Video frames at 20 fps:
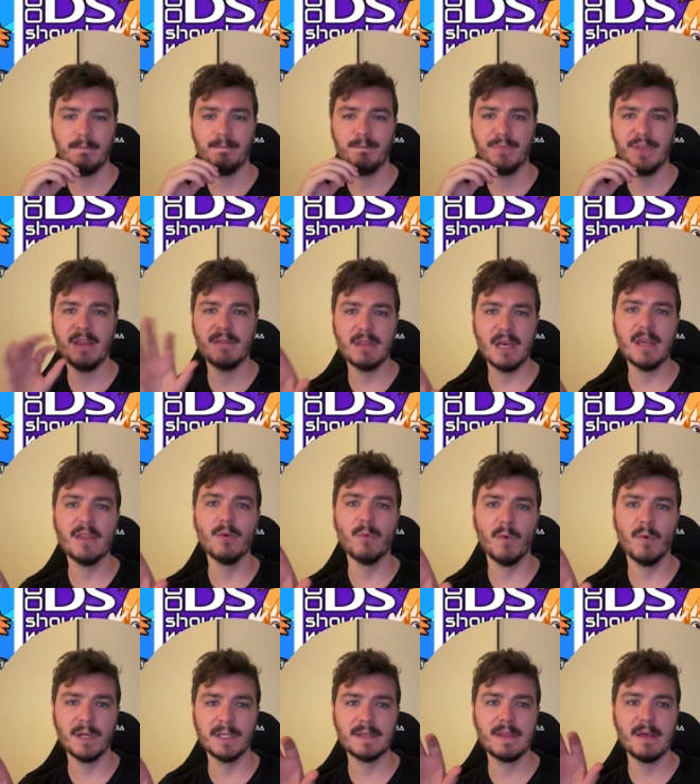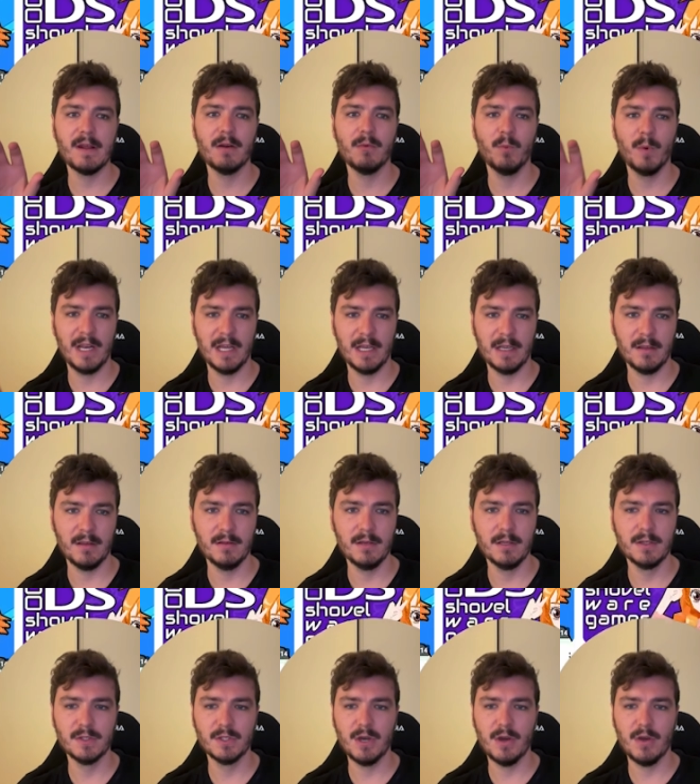And they're the ones that are winning.
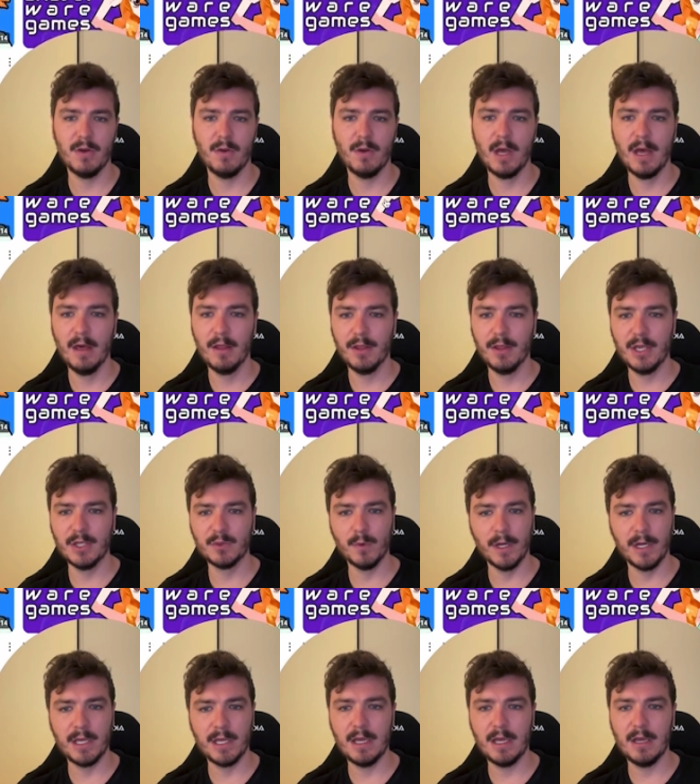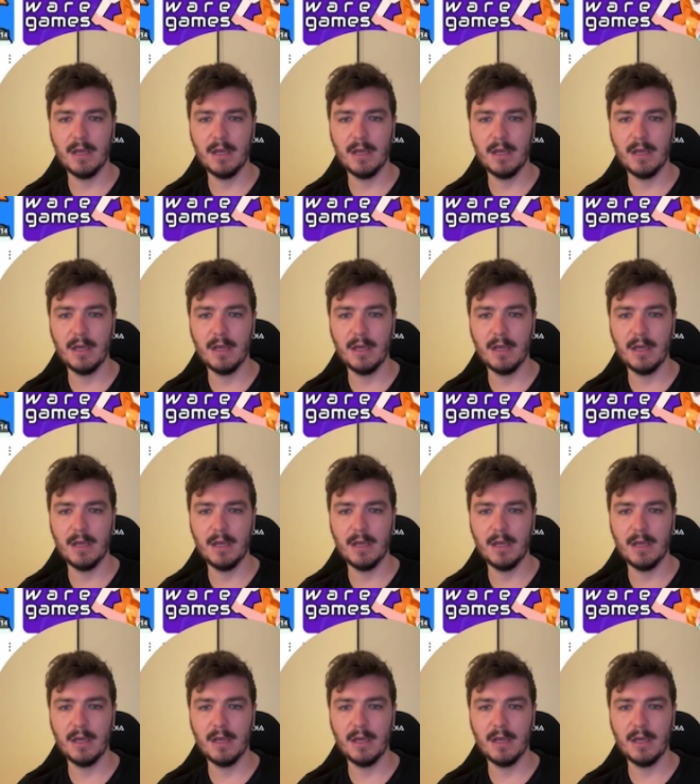So this one here,